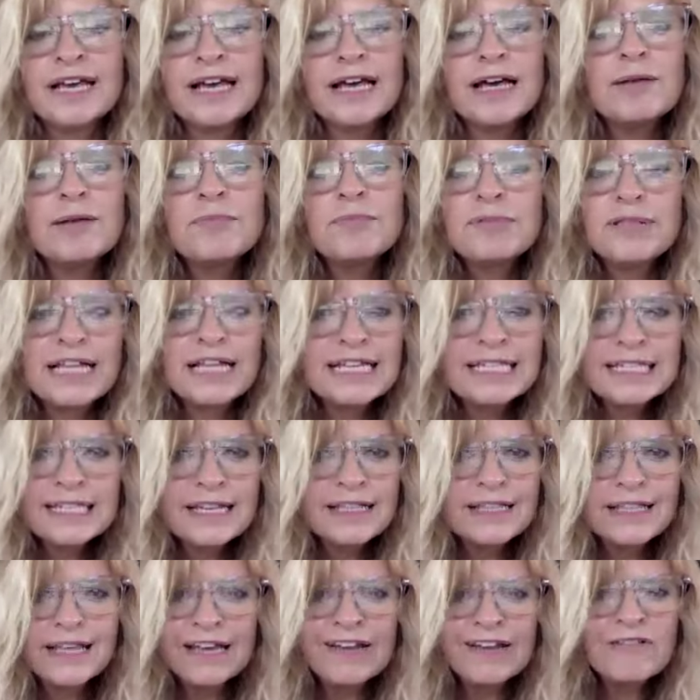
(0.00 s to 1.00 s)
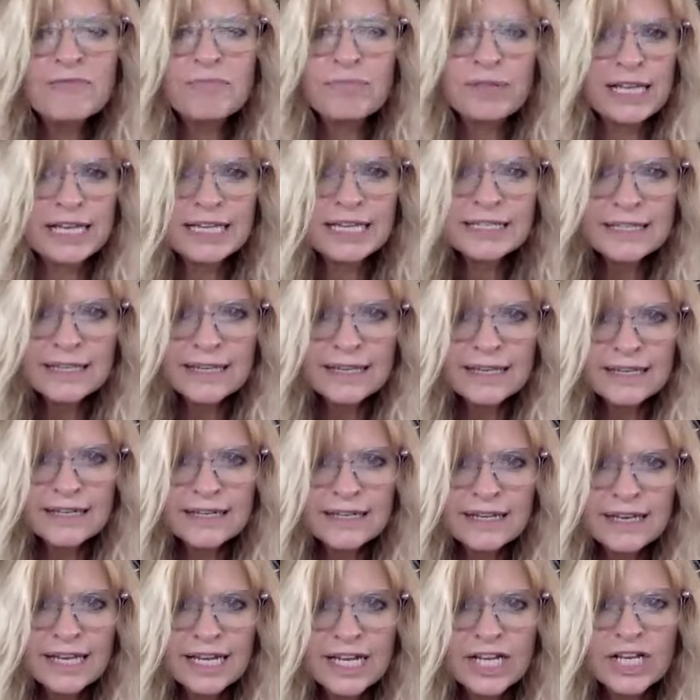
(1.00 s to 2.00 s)
a bless, a light of
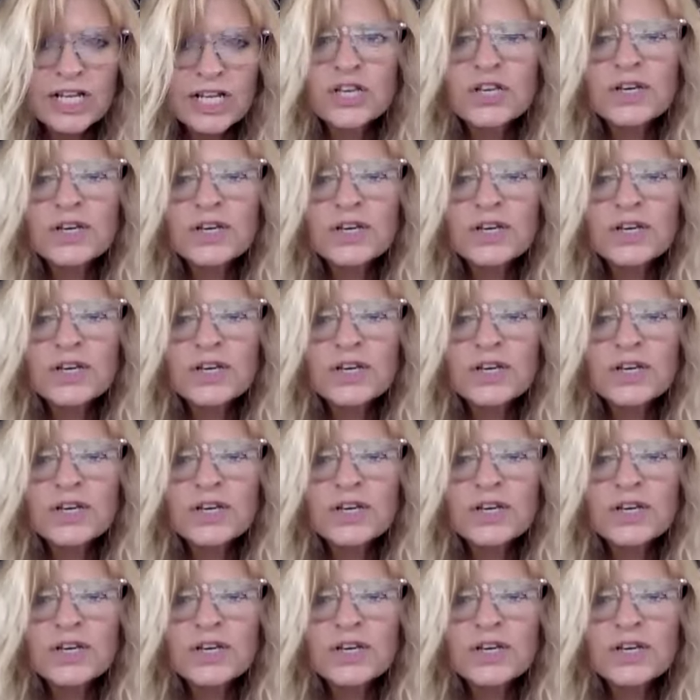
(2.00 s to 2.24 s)
blessing and a sure.